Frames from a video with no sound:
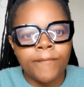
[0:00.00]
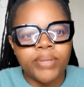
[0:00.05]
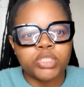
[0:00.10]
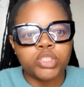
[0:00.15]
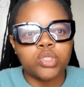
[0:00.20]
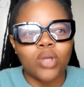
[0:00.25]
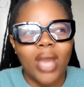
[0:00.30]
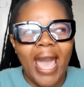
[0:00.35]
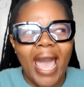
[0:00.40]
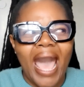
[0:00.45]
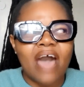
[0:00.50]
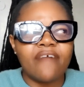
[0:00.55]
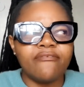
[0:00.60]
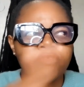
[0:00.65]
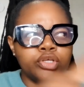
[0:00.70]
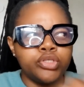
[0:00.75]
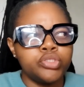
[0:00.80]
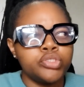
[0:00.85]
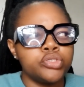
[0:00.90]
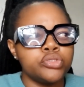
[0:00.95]
But you're
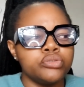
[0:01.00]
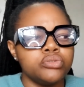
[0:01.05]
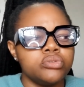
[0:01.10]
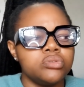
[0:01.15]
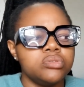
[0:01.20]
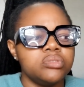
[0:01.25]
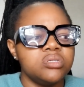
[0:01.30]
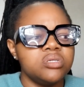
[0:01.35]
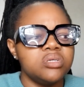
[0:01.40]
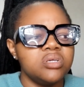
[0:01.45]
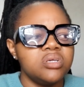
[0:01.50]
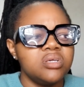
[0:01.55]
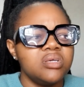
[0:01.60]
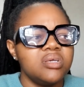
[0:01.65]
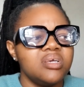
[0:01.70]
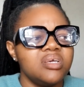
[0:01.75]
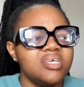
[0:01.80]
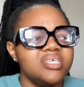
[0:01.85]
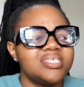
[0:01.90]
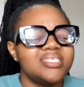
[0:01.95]
having to
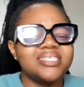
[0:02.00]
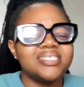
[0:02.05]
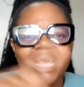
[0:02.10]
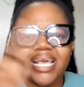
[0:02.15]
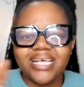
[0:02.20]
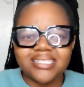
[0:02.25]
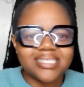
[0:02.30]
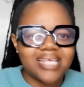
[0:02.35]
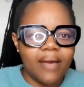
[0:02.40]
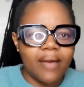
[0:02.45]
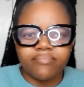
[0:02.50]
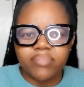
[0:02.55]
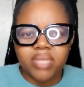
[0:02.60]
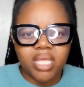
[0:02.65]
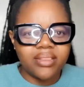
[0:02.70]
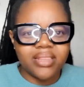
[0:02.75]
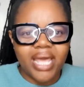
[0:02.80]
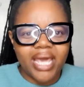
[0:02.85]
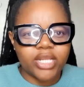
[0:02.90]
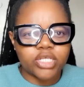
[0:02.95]
say
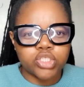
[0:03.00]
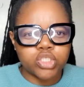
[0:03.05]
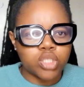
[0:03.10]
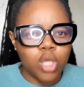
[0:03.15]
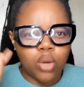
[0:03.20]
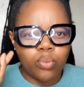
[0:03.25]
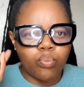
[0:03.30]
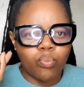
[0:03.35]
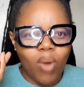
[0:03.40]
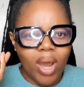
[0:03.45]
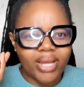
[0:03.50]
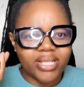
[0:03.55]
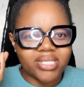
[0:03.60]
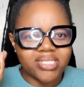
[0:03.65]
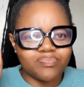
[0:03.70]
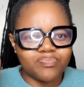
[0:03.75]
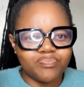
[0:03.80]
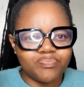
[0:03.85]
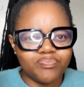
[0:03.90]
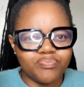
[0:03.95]
something that is not what
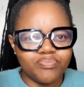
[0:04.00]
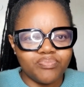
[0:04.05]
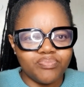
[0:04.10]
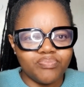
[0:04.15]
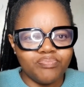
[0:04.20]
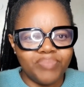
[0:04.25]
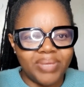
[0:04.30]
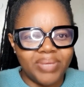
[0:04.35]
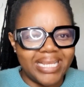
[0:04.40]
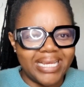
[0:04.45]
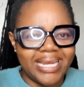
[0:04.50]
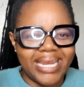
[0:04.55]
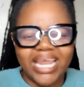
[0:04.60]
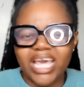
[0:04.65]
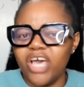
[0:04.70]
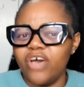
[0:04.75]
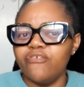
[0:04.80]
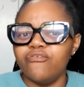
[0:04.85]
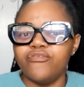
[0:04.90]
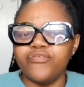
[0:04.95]
is being
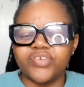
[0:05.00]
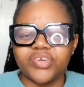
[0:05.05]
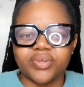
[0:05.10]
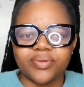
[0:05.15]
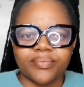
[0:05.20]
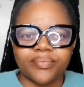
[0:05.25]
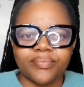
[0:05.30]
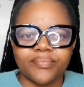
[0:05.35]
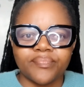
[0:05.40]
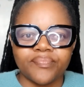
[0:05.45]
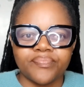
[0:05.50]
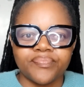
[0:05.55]
lived.